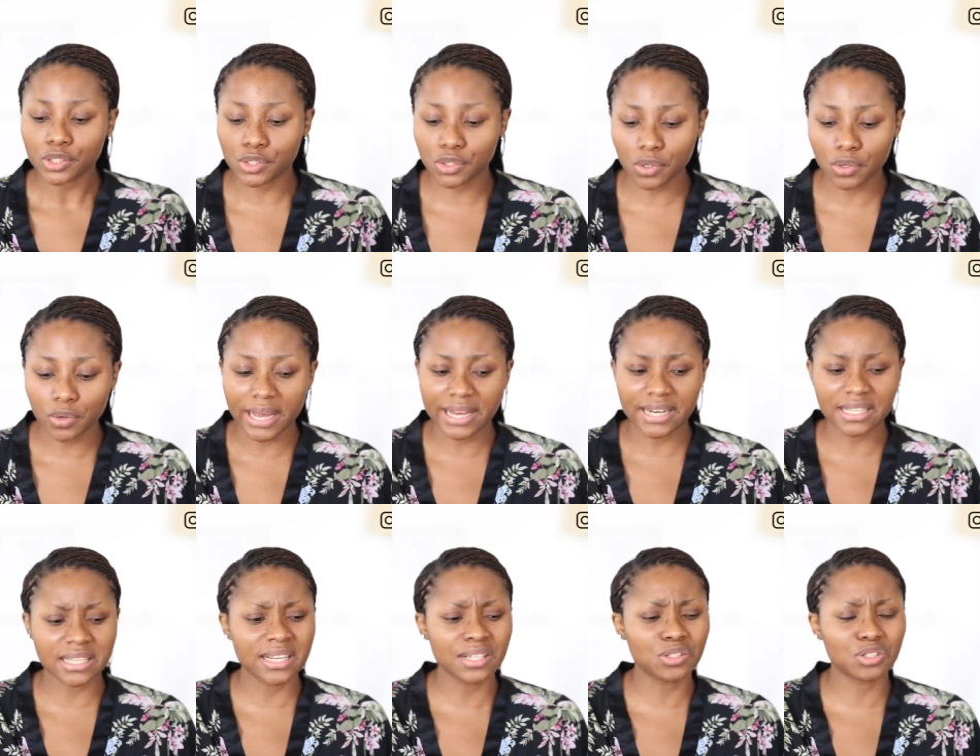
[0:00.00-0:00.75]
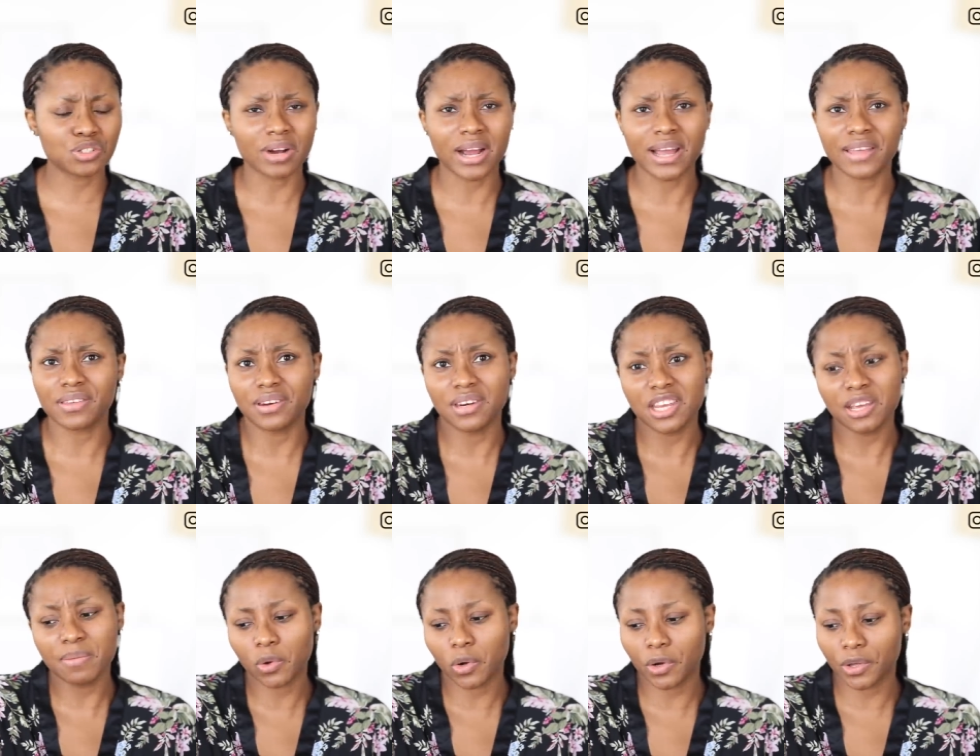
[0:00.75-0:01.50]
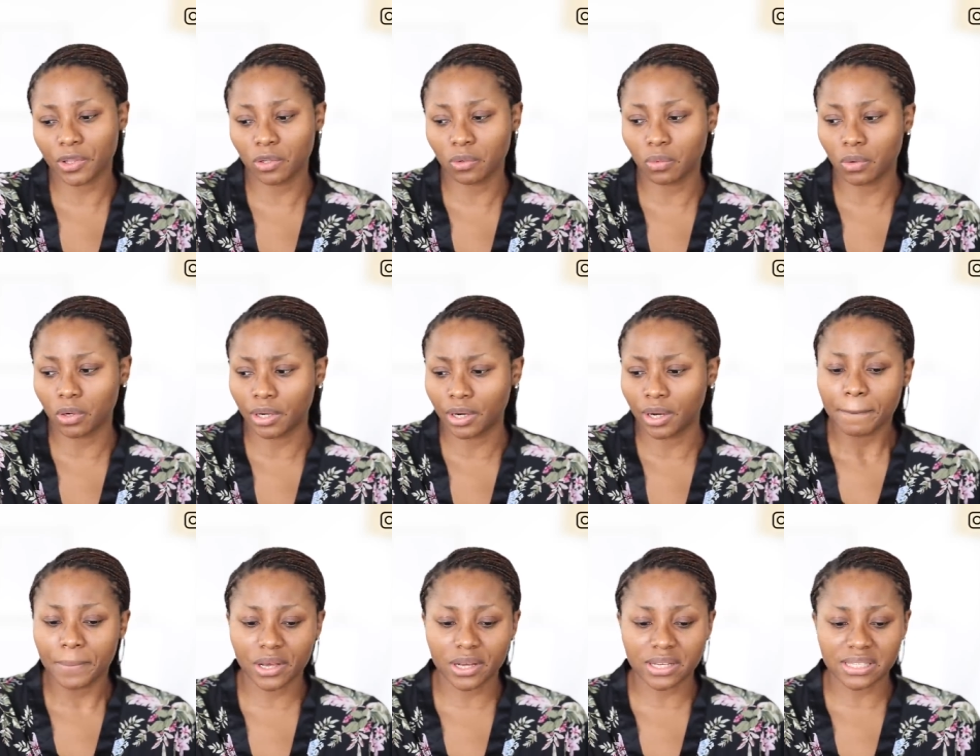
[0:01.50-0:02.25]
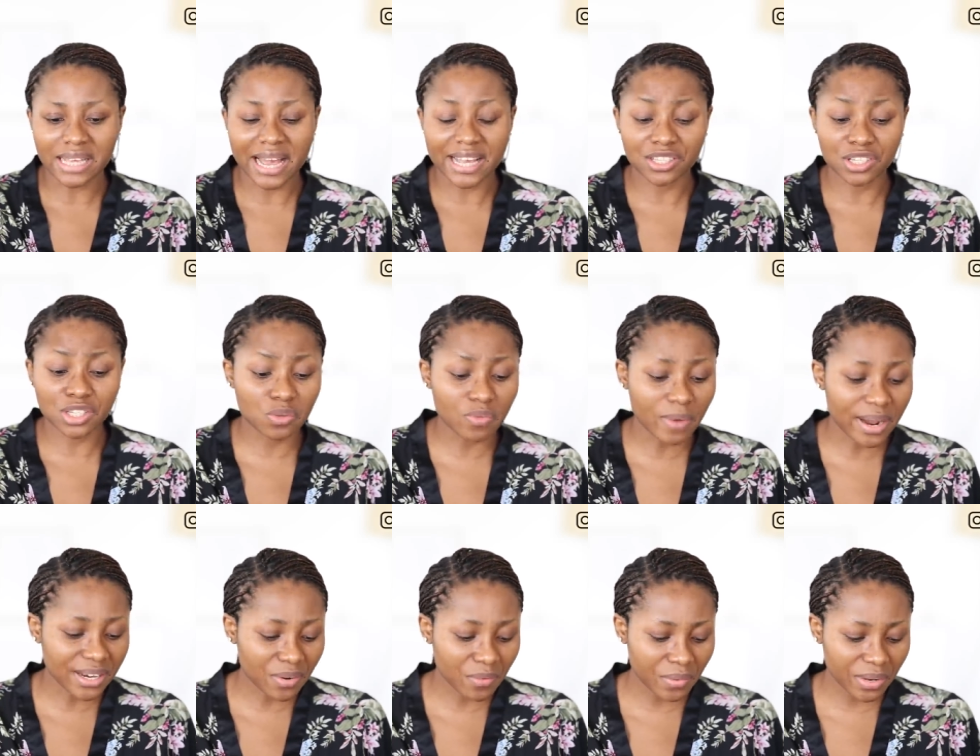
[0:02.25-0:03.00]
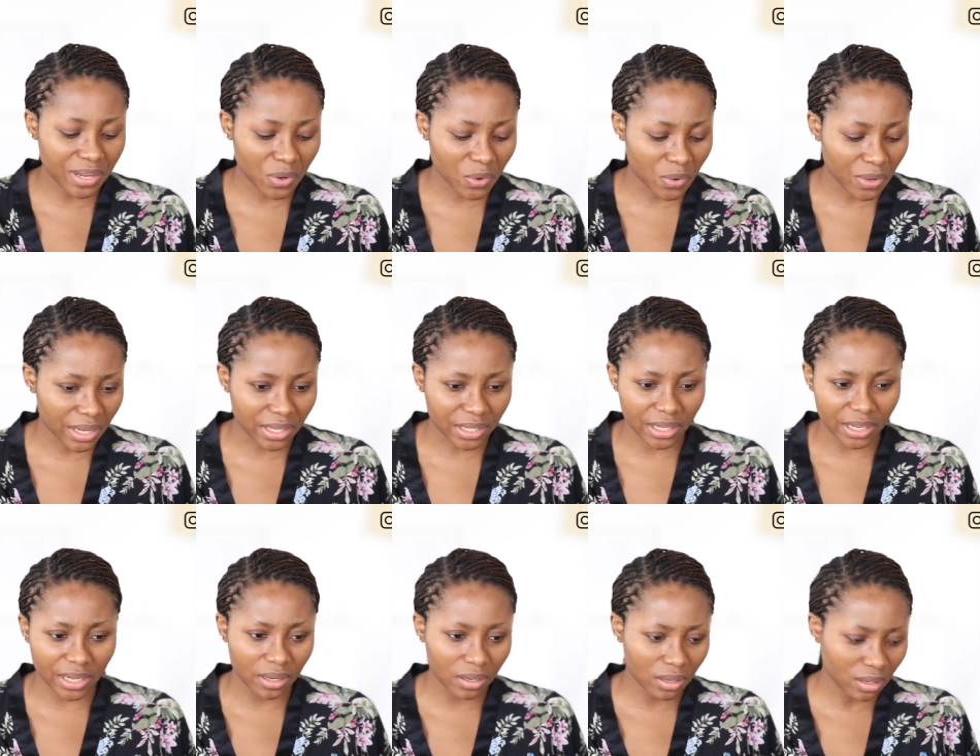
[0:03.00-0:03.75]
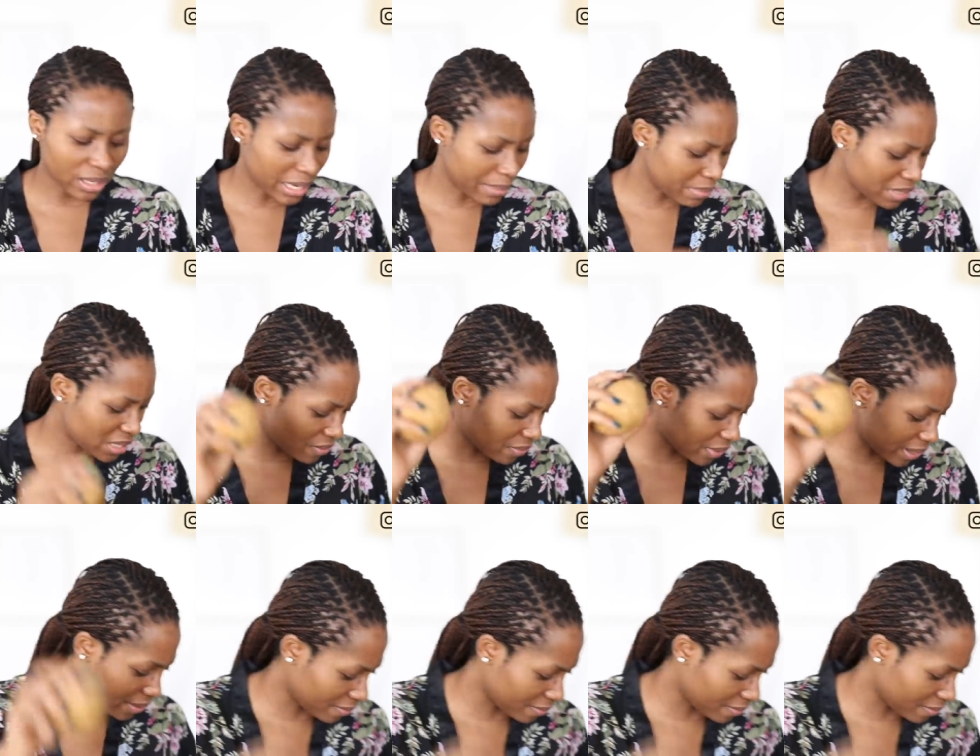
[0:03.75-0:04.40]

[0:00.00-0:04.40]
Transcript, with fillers: So I decided to try the neem oil one because I just read it really quickly. Let me see if I